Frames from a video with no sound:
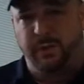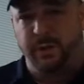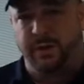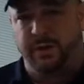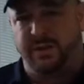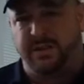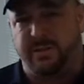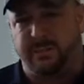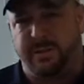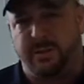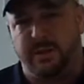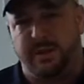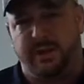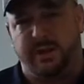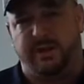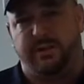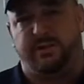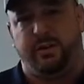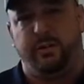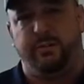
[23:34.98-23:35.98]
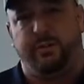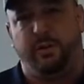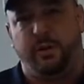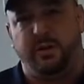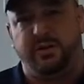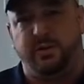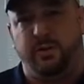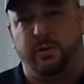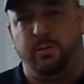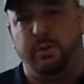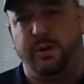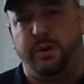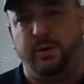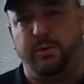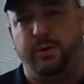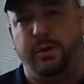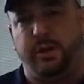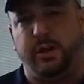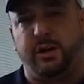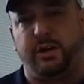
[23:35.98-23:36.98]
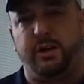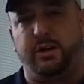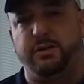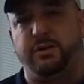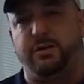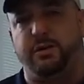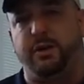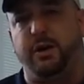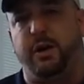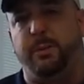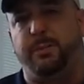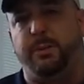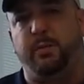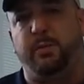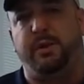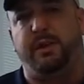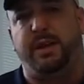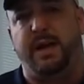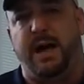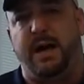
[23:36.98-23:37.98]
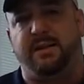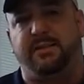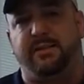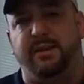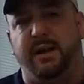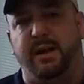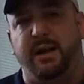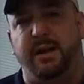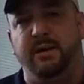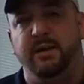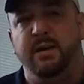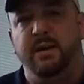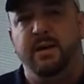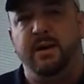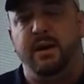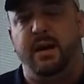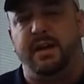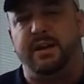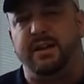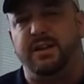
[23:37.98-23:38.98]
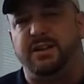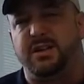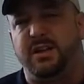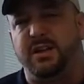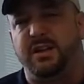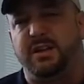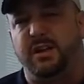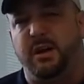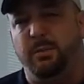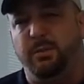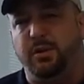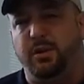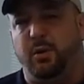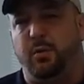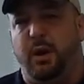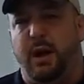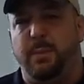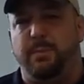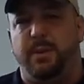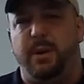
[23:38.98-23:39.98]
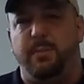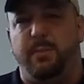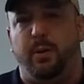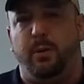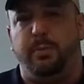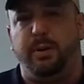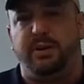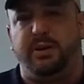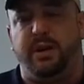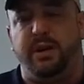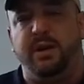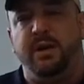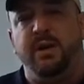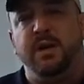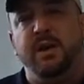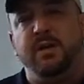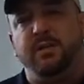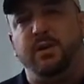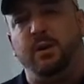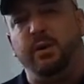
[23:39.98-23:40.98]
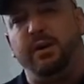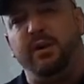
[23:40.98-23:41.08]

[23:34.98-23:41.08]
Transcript: disability and so forth. So we can coach you and help you with that, get you linked up with the right people. But there